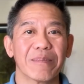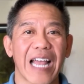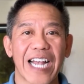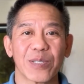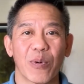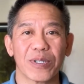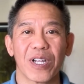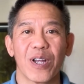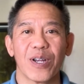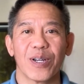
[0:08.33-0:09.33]
up dashboards,
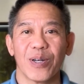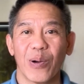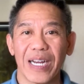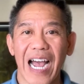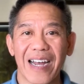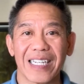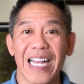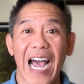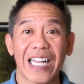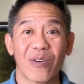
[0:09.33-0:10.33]
knowing how to
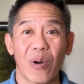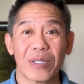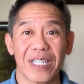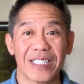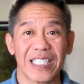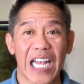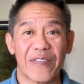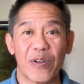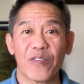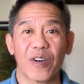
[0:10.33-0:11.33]
tally rows can
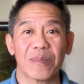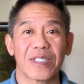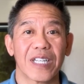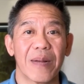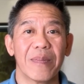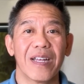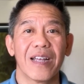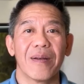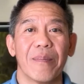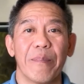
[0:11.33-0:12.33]
save you from some
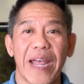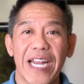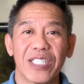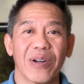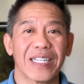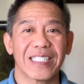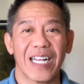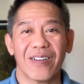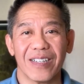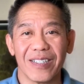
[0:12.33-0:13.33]
major
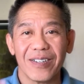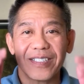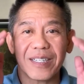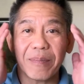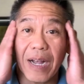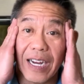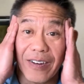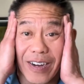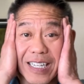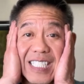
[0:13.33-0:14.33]
Excel-inducing
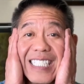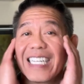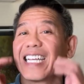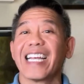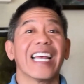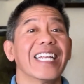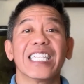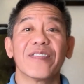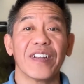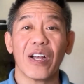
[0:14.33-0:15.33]
migraines. In
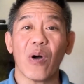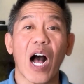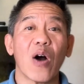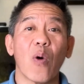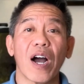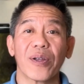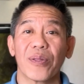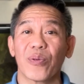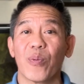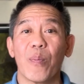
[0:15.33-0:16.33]
this video, I'll walk you
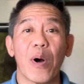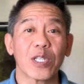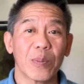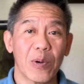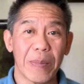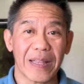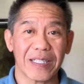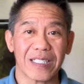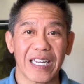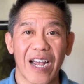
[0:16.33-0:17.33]
through multiple
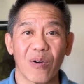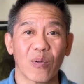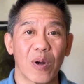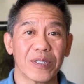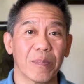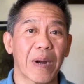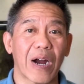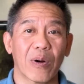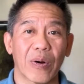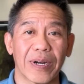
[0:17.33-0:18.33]
methods to count rows in
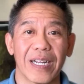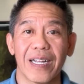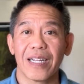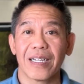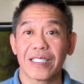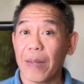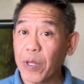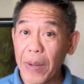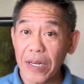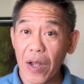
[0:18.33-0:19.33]
Power Query. Some
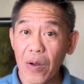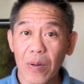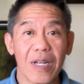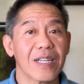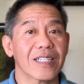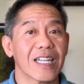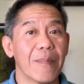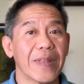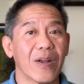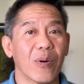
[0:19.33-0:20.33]
you may know,
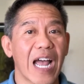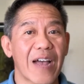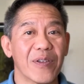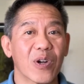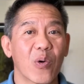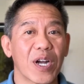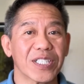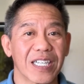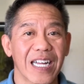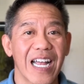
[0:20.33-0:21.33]
some that will have you
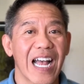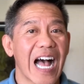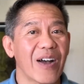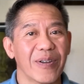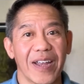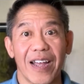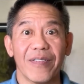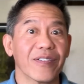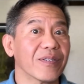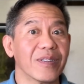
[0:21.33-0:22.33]
questioning how you
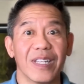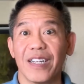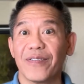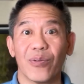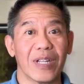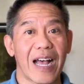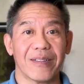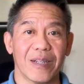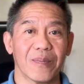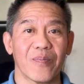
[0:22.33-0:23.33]
ever lived without
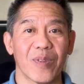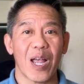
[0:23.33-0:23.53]
them.